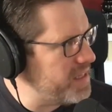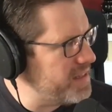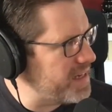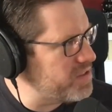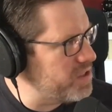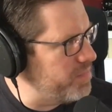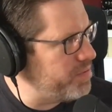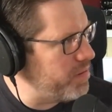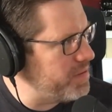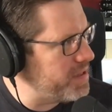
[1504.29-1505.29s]
that
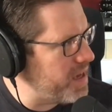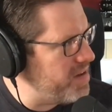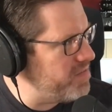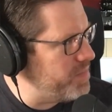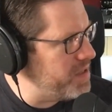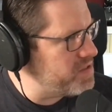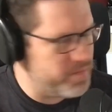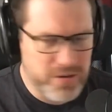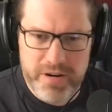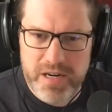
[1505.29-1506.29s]
sort of probably gave
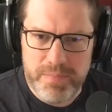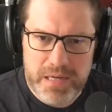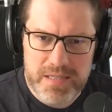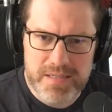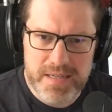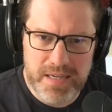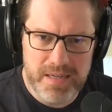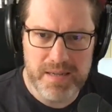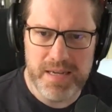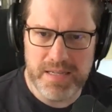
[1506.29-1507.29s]
me some
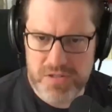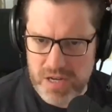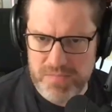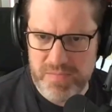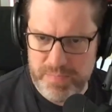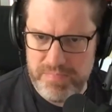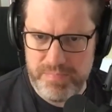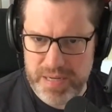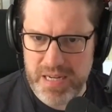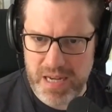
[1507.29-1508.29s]
credibility in terms of
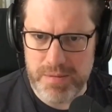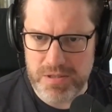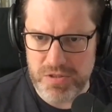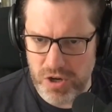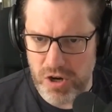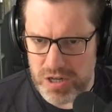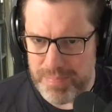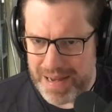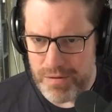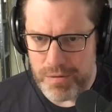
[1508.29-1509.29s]
being able to
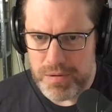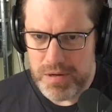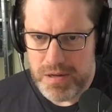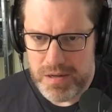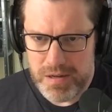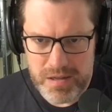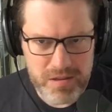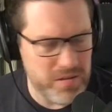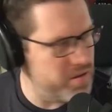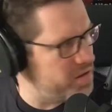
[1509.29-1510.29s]
talk about
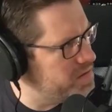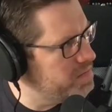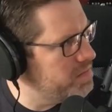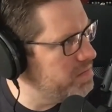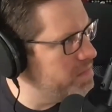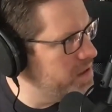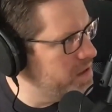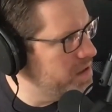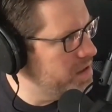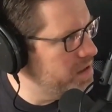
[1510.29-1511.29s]
the
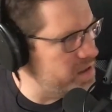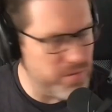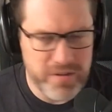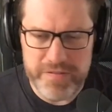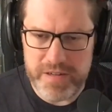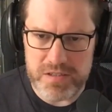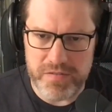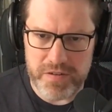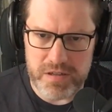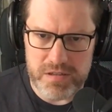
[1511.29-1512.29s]
more
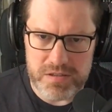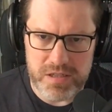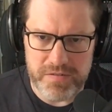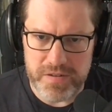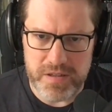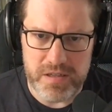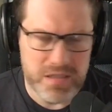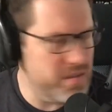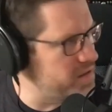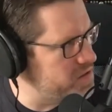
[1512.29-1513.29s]
philosophical stuff
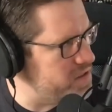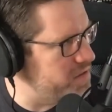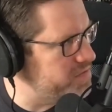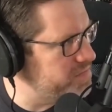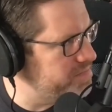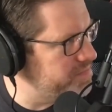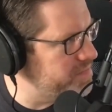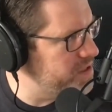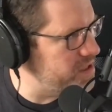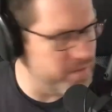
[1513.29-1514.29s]
and the sort of
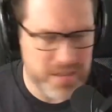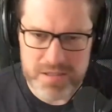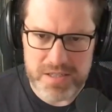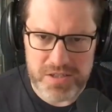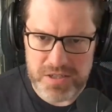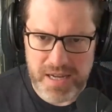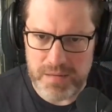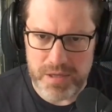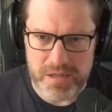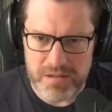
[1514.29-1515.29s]
human
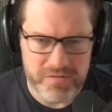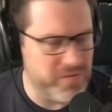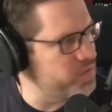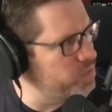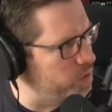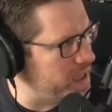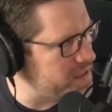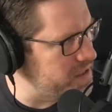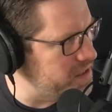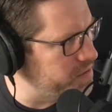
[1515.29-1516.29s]
condition element of
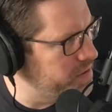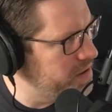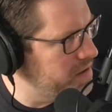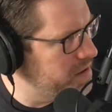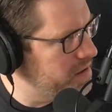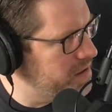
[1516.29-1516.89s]
what I do,